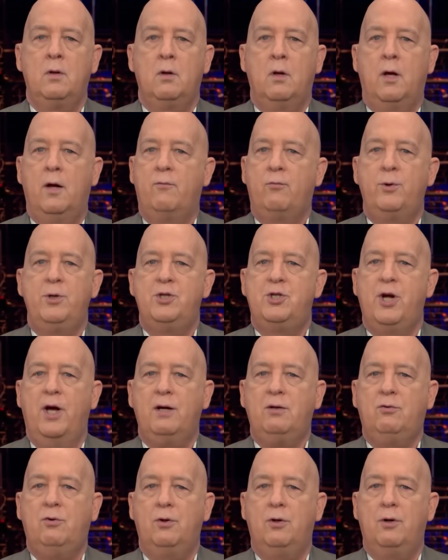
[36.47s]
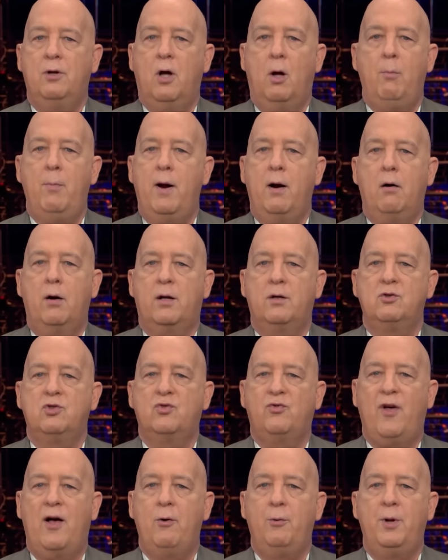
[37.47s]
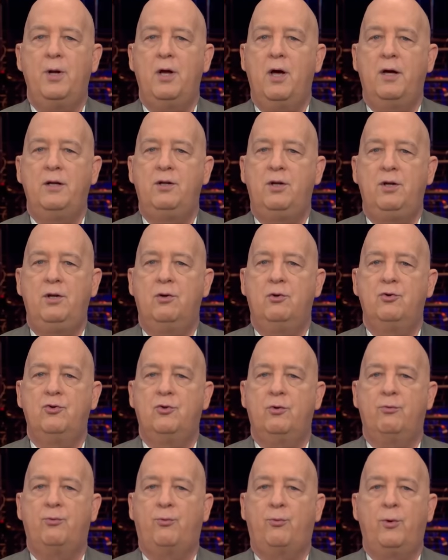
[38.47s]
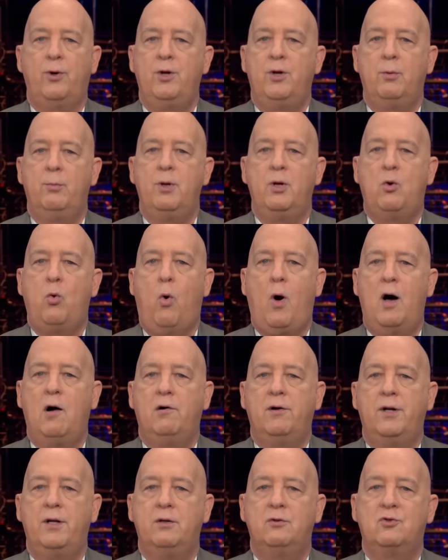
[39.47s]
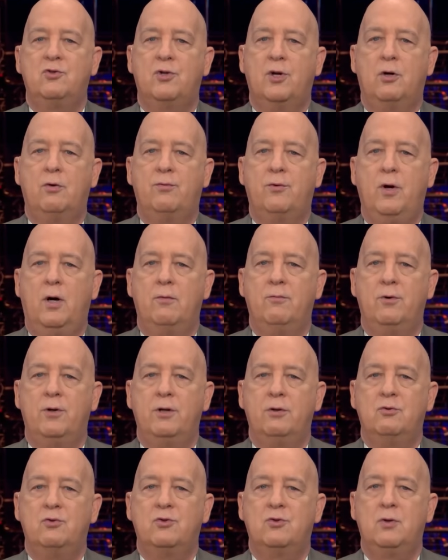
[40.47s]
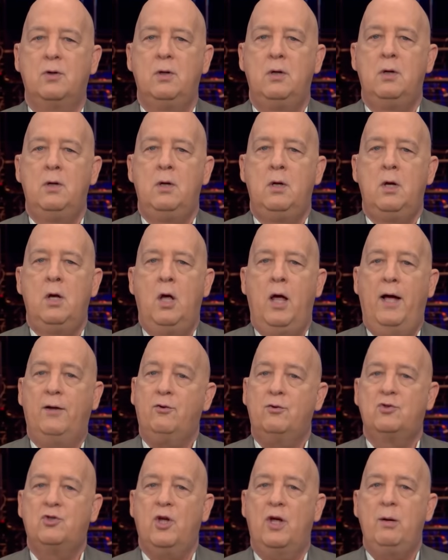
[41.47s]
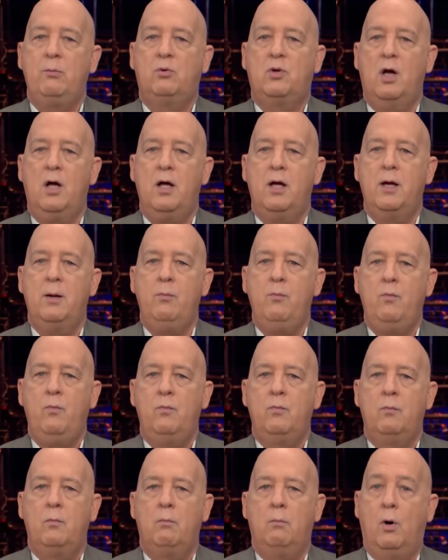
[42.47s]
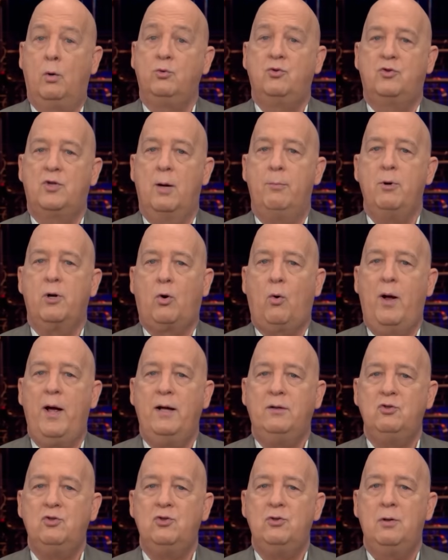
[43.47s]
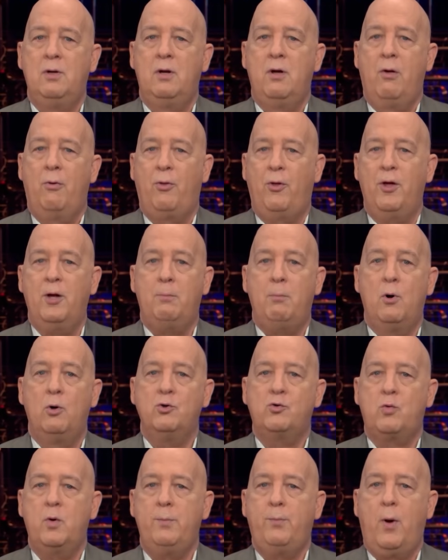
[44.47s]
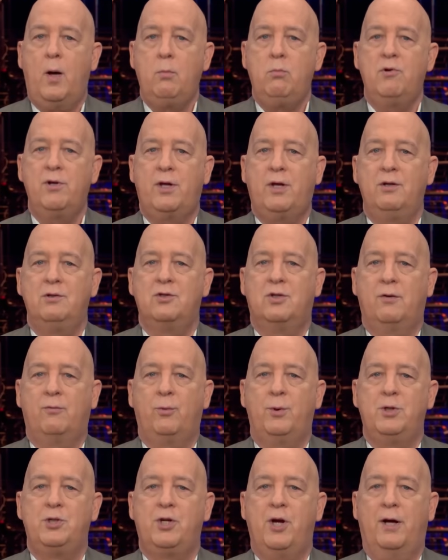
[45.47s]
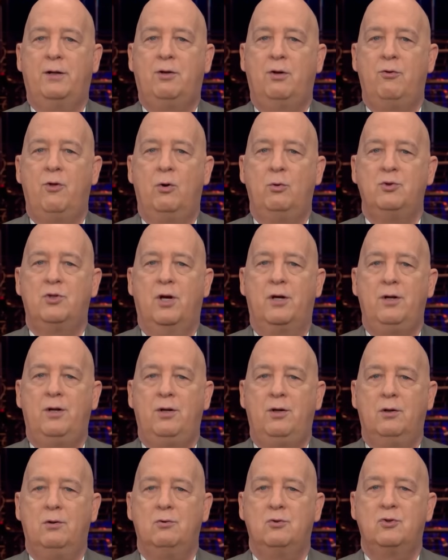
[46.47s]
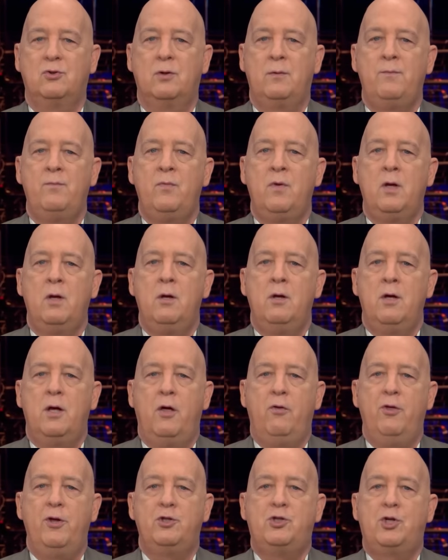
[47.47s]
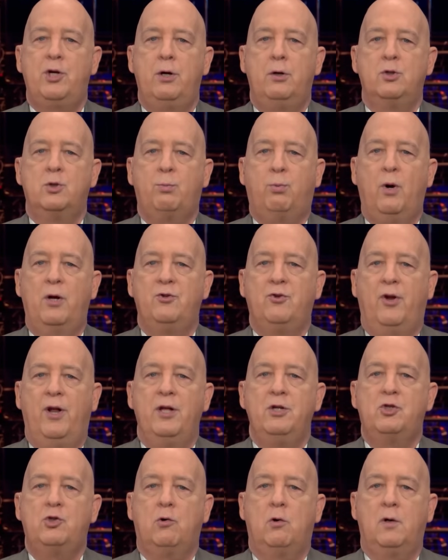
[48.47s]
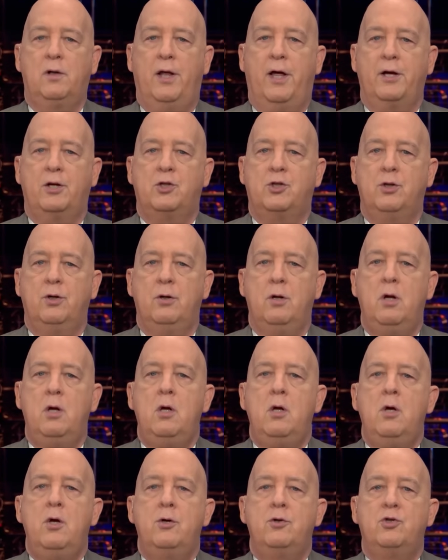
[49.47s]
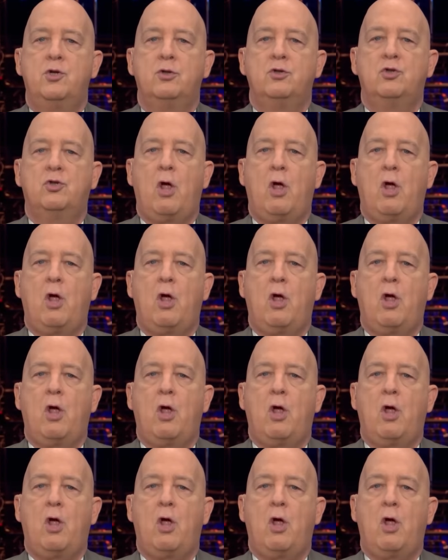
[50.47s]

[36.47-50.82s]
have rejected America's founding ideals of freedom, equality, and self-governance. At the same time, most Democrats think most Republicans have rejected those ideals. In this year's presidential election, just